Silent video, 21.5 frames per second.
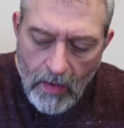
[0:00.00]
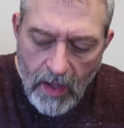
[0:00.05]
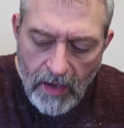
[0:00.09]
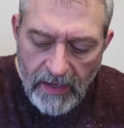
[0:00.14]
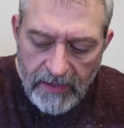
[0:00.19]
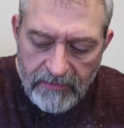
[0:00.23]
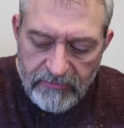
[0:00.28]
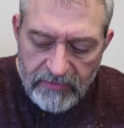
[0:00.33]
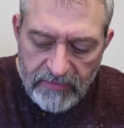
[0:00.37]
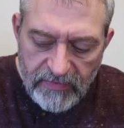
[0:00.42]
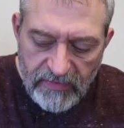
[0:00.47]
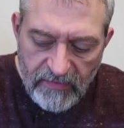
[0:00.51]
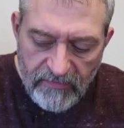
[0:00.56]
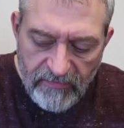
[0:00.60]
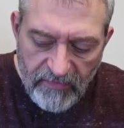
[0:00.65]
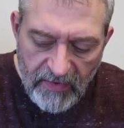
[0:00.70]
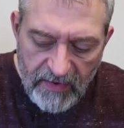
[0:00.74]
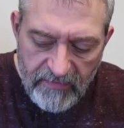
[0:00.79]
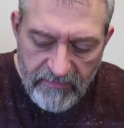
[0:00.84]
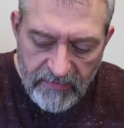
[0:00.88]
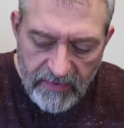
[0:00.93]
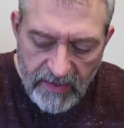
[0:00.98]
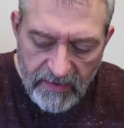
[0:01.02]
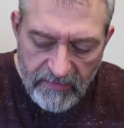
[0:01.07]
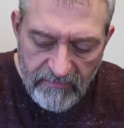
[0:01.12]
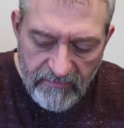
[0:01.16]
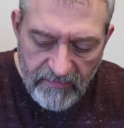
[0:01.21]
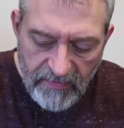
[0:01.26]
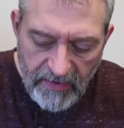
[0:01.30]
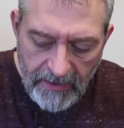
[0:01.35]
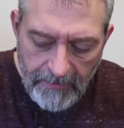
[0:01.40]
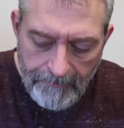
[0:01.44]
I like the flavor
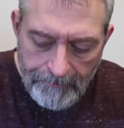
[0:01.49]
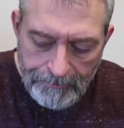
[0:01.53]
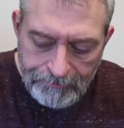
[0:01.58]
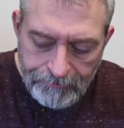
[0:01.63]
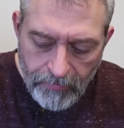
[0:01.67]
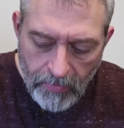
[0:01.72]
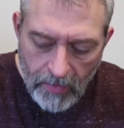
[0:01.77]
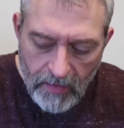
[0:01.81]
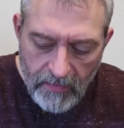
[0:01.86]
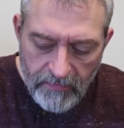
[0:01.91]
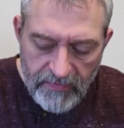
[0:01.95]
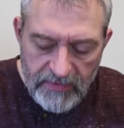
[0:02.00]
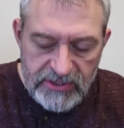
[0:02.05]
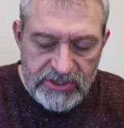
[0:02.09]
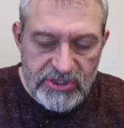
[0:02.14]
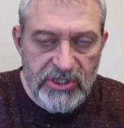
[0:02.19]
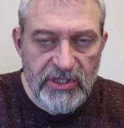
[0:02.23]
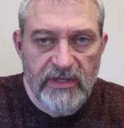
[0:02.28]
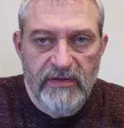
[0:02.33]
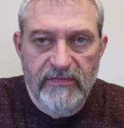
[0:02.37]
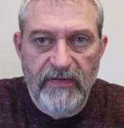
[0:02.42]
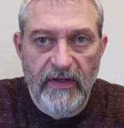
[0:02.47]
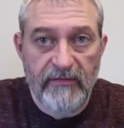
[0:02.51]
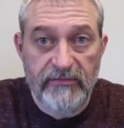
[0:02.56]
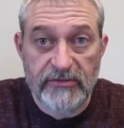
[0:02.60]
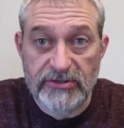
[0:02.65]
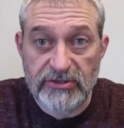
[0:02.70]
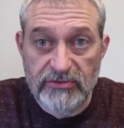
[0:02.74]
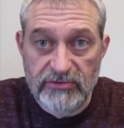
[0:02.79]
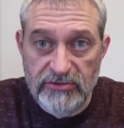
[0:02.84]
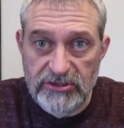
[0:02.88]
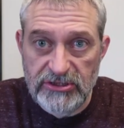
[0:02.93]
of the chili
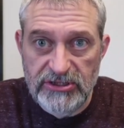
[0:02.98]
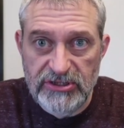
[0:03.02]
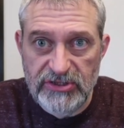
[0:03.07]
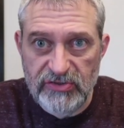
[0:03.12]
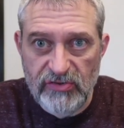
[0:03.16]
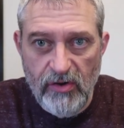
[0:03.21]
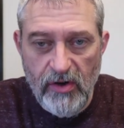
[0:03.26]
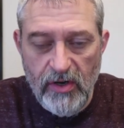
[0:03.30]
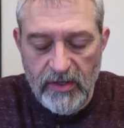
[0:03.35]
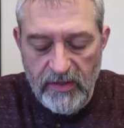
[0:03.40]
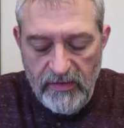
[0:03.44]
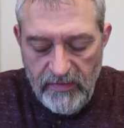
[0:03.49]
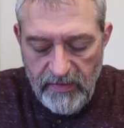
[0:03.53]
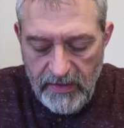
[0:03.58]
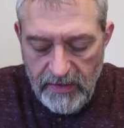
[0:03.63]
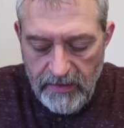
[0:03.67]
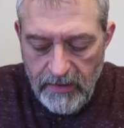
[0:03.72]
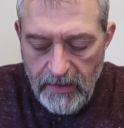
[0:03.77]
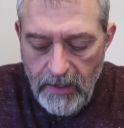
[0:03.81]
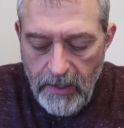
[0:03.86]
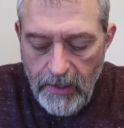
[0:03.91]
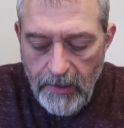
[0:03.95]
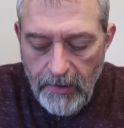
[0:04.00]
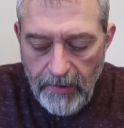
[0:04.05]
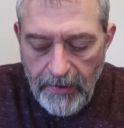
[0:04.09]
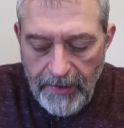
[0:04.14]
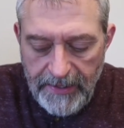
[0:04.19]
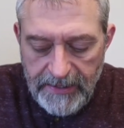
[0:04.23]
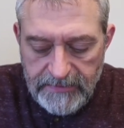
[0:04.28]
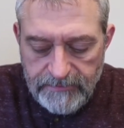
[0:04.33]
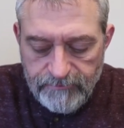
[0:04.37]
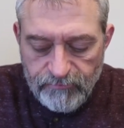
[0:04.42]
flavor is really strong in there.
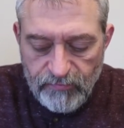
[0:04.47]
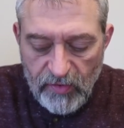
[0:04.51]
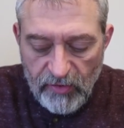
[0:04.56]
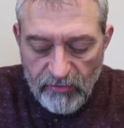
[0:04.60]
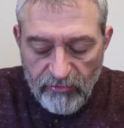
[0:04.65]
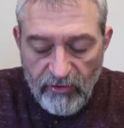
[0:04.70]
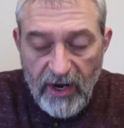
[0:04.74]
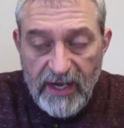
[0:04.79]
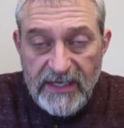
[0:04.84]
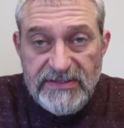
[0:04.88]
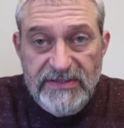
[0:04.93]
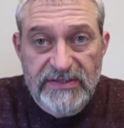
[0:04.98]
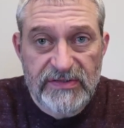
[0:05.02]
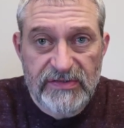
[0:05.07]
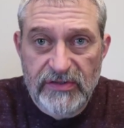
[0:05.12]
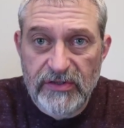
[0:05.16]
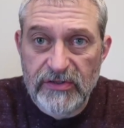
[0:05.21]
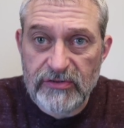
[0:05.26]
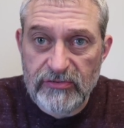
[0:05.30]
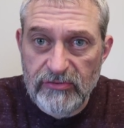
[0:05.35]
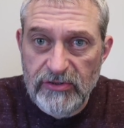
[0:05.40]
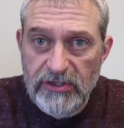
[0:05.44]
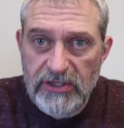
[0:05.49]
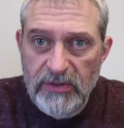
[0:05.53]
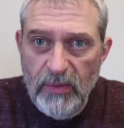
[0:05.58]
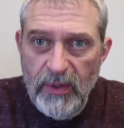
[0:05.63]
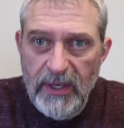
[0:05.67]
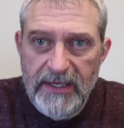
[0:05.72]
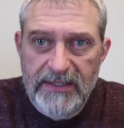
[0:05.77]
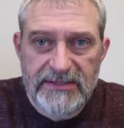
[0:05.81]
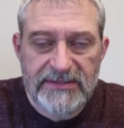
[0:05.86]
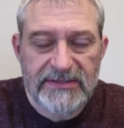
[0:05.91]
The rice is cooked really
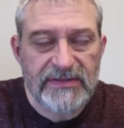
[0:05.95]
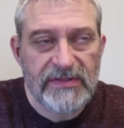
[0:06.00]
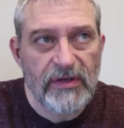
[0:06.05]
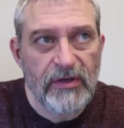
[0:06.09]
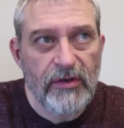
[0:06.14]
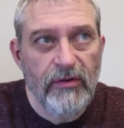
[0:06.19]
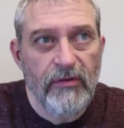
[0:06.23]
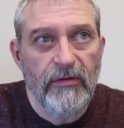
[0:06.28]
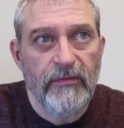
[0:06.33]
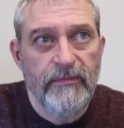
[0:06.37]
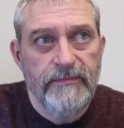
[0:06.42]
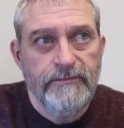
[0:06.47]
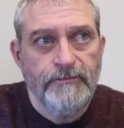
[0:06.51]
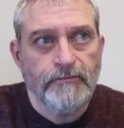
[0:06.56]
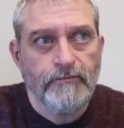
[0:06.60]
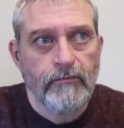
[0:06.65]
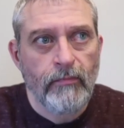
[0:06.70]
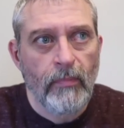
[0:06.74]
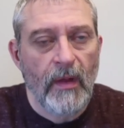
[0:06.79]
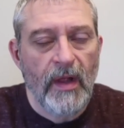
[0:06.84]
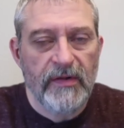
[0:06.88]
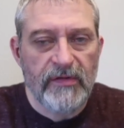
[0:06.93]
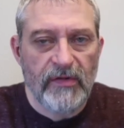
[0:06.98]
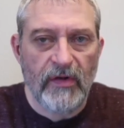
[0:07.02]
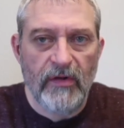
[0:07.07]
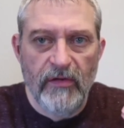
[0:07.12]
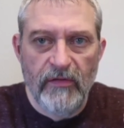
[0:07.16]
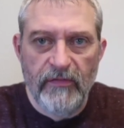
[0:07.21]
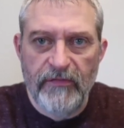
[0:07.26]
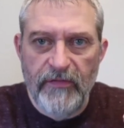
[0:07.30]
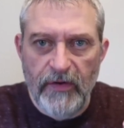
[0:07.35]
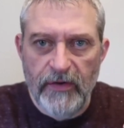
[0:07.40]
well. It's a little
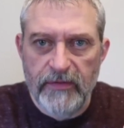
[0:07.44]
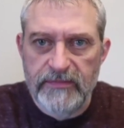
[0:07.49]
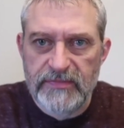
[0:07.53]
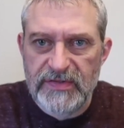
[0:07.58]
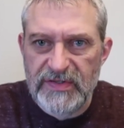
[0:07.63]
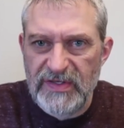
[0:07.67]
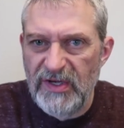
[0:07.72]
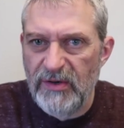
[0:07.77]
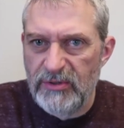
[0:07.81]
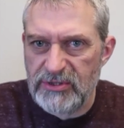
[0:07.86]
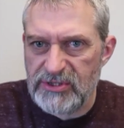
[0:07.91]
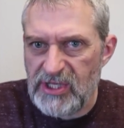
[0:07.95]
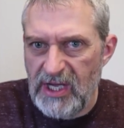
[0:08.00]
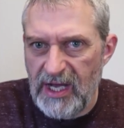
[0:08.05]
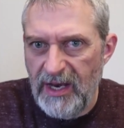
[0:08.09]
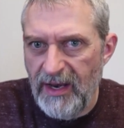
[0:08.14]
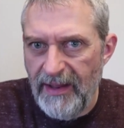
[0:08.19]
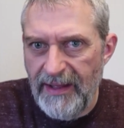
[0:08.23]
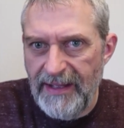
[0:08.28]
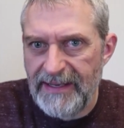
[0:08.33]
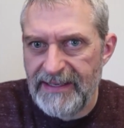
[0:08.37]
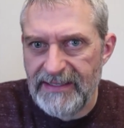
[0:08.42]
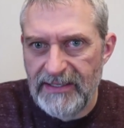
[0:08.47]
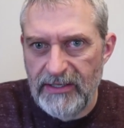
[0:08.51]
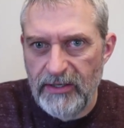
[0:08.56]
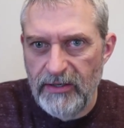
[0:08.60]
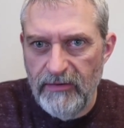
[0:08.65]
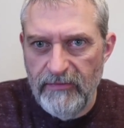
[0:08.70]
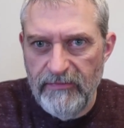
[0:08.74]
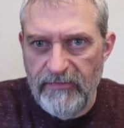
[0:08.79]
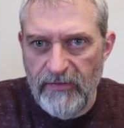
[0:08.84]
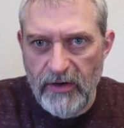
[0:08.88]
firm still, which I like a
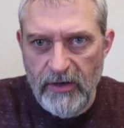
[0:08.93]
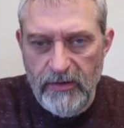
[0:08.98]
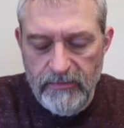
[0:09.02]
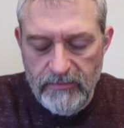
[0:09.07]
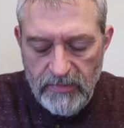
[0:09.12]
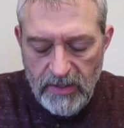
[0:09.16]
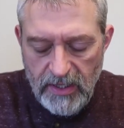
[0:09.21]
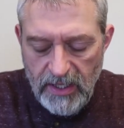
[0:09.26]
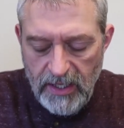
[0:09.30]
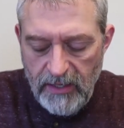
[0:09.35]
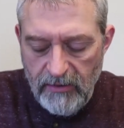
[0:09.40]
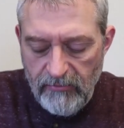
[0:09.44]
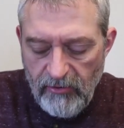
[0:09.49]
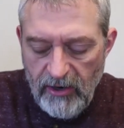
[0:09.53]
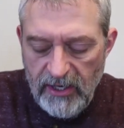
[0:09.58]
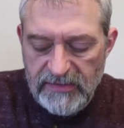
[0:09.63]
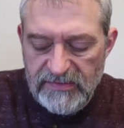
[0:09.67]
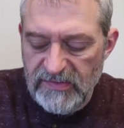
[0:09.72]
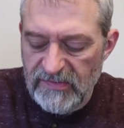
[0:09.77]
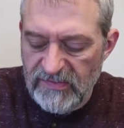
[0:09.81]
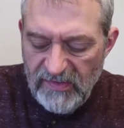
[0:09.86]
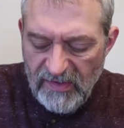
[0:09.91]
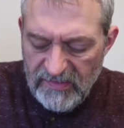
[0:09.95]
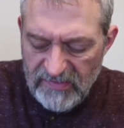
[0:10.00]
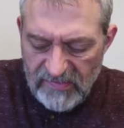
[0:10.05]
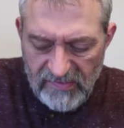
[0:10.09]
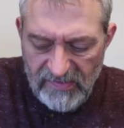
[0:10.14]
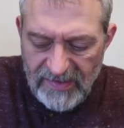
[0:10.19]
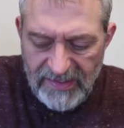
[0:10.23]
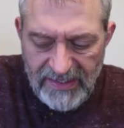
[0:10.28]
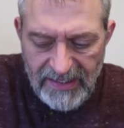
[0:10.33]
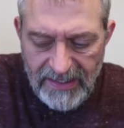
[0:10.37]
little firm rice. It's not
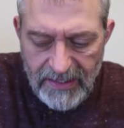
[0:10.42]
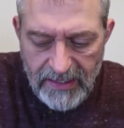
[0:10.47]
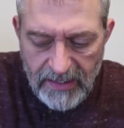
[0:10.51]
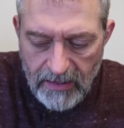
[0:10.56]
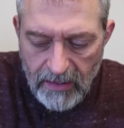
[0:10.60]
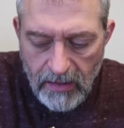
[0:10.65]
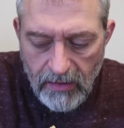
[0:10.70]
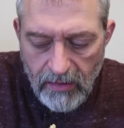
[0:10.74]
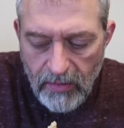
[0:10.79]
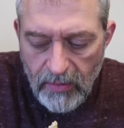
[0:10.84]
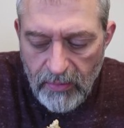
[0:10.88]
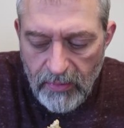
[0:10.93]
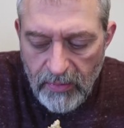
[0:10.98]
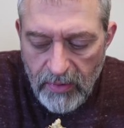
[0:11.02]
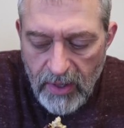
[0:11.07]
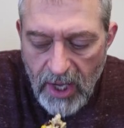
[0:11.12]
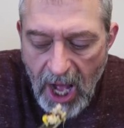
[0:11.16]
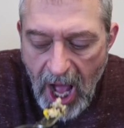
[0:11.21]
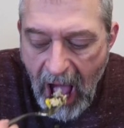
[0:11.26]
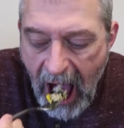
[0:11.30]
sticky at all.